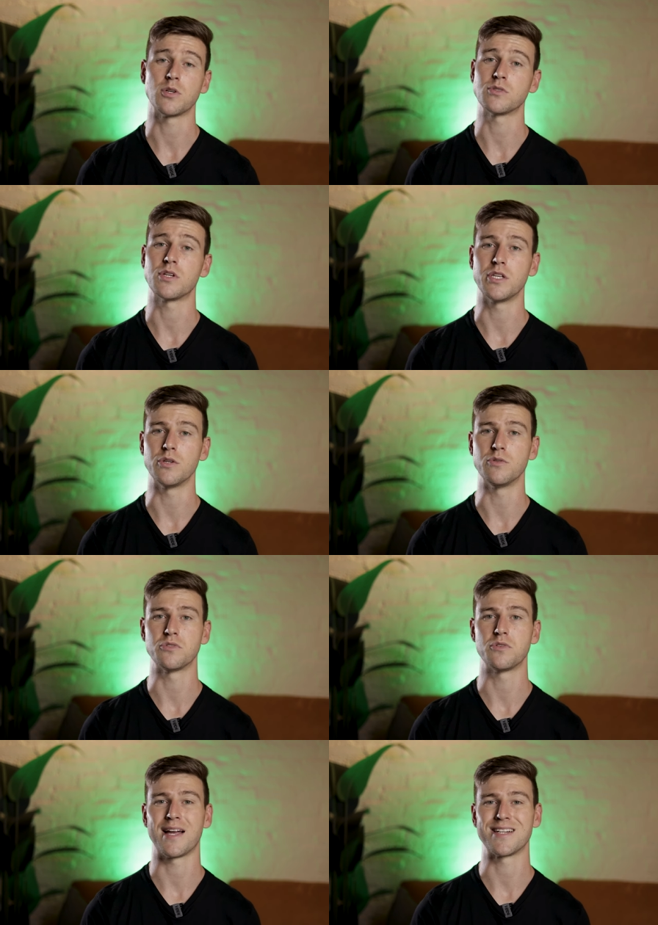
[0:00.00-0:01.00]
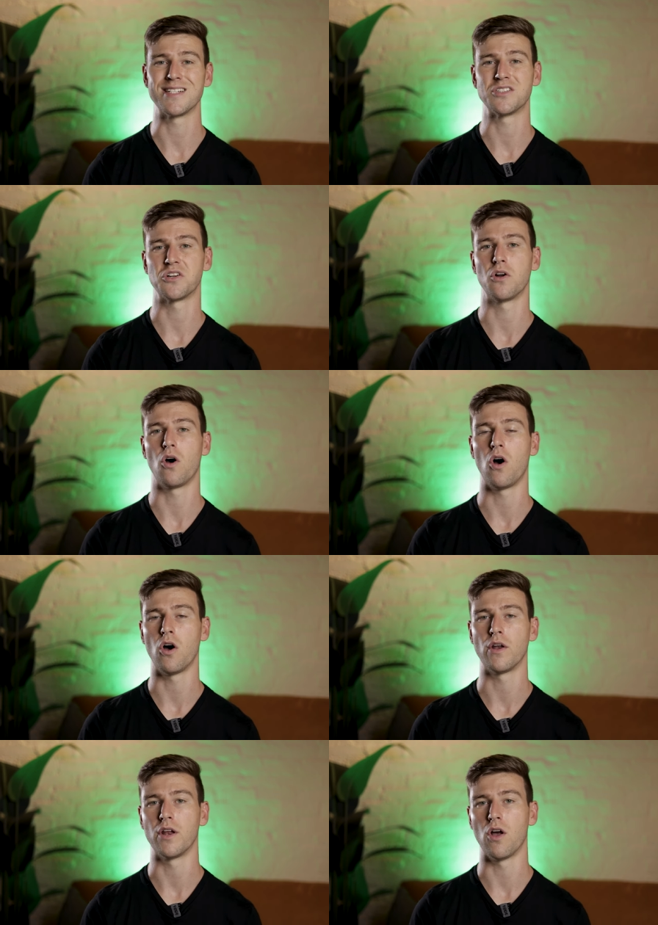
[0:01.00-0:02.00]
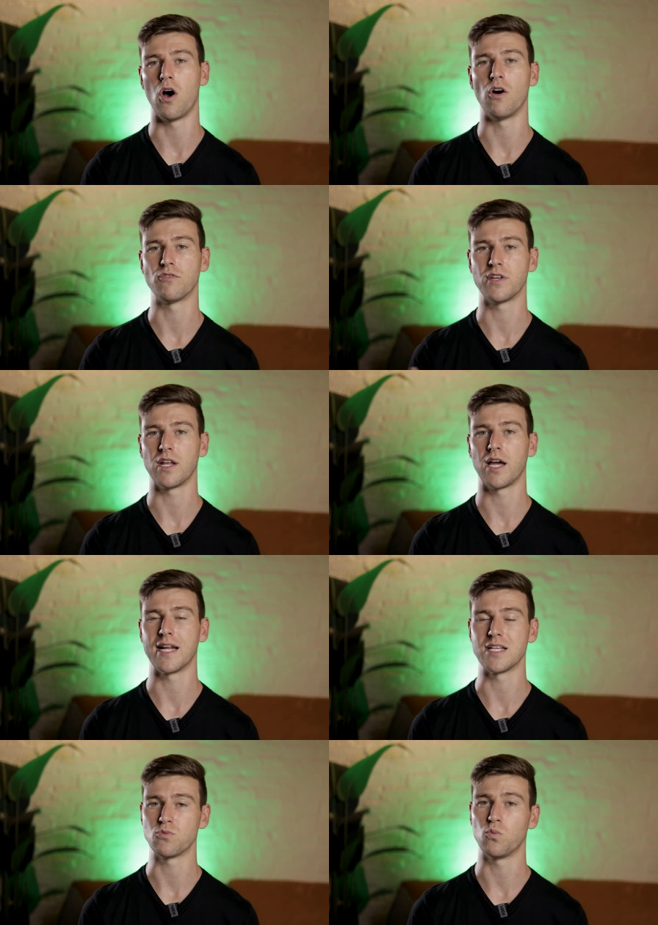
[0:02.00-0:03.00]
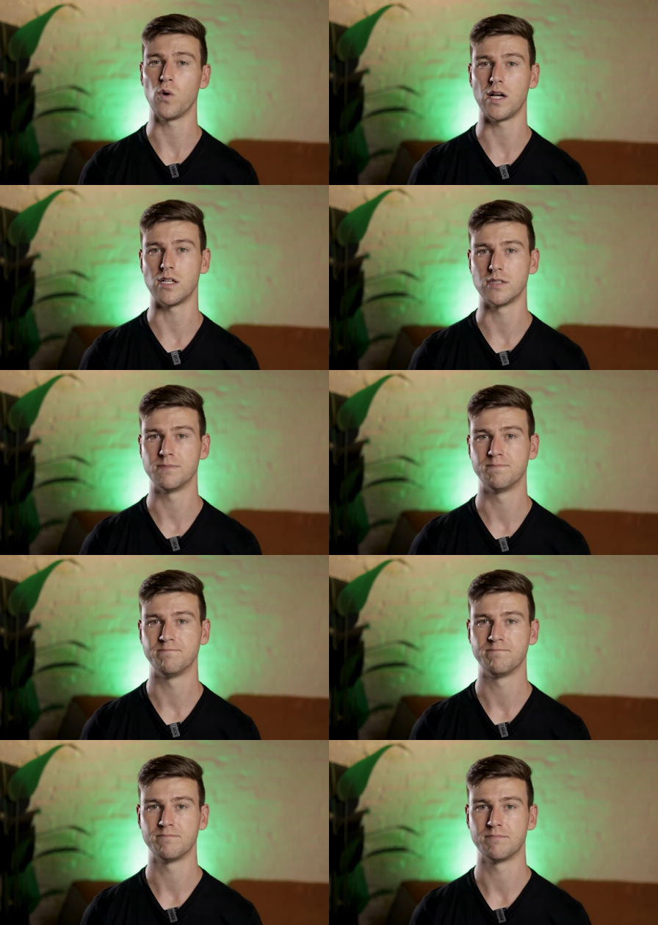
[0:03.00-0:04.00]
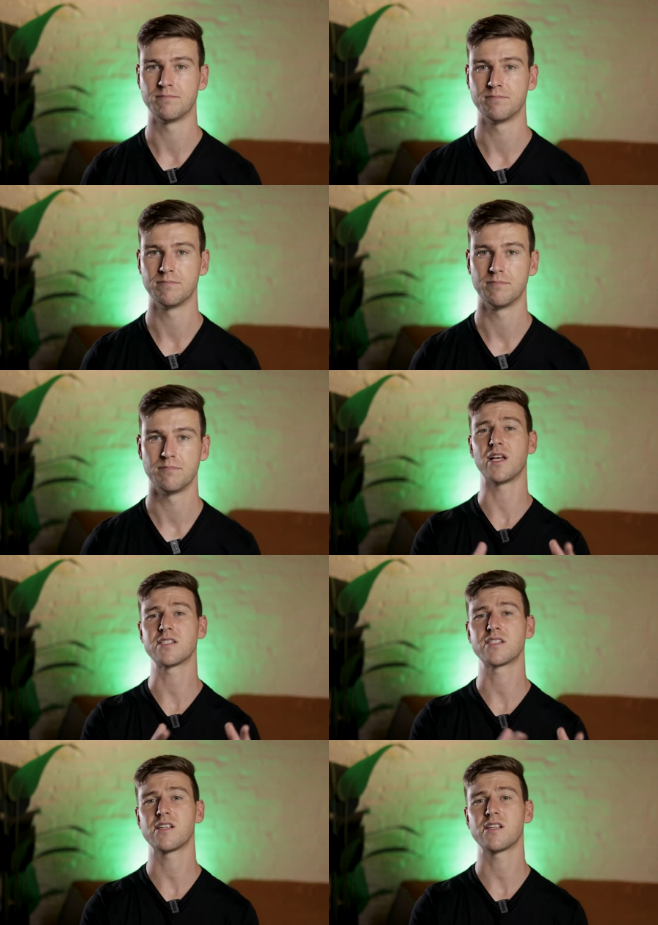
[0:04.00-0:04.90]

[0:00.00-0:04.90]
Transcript: is also used to actually turn on and off the light as well. The light itself does